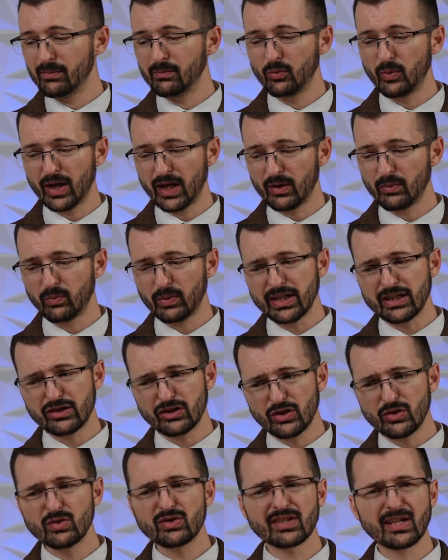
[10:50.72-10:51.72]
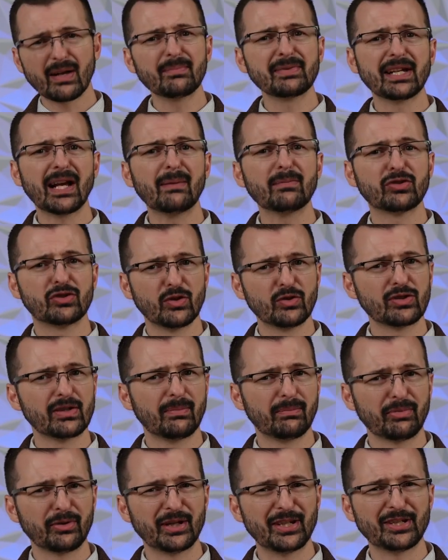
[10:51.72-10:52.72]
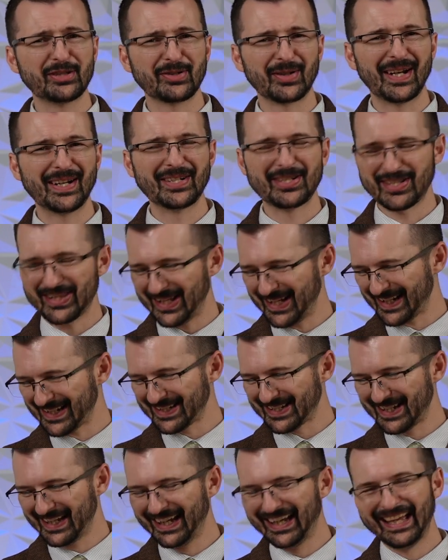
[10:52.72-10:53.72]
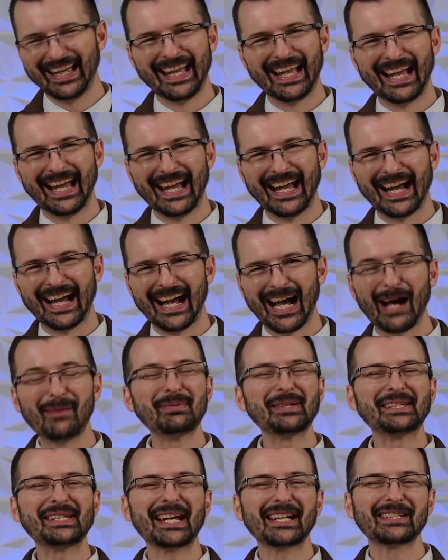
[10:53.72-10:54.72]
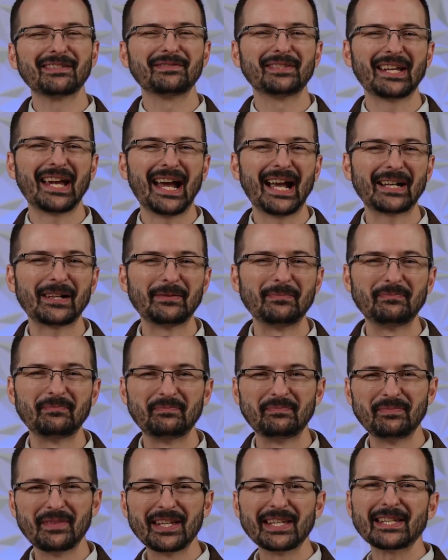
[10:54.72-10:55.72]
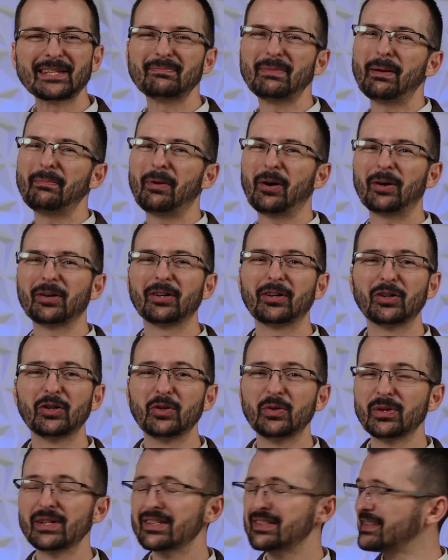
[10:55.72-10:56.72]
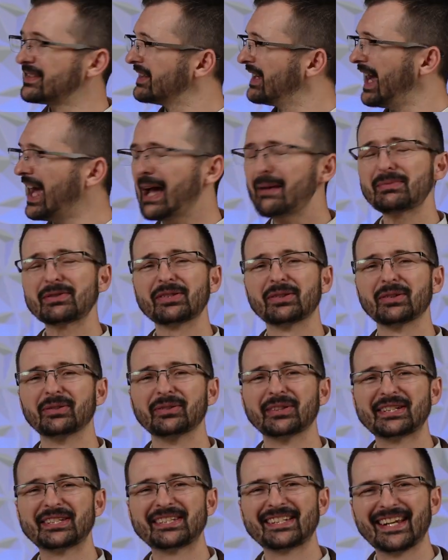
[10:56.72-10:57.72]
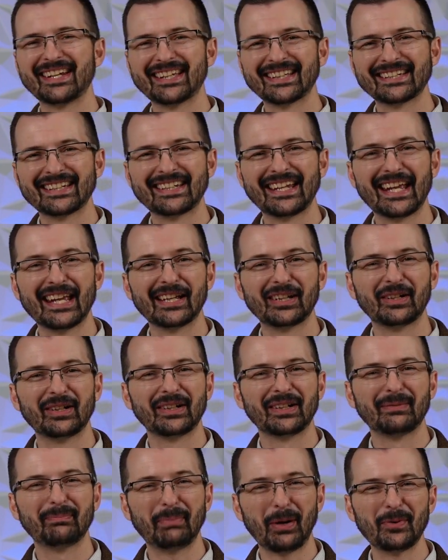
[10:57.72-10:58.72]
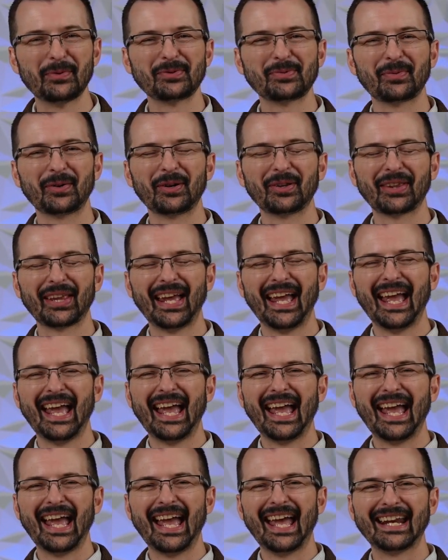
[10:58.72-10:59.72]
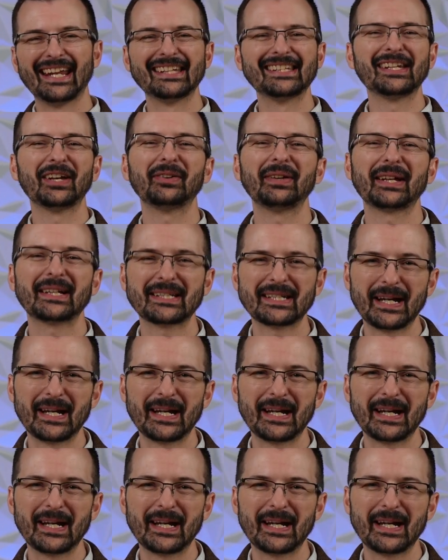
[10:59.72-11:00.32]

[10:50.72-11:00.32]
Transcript: where we do sometimes do some pretty strange things. I'm Detective Zack. This is my partner who is absolutely stunning today, Bonesworth. And until next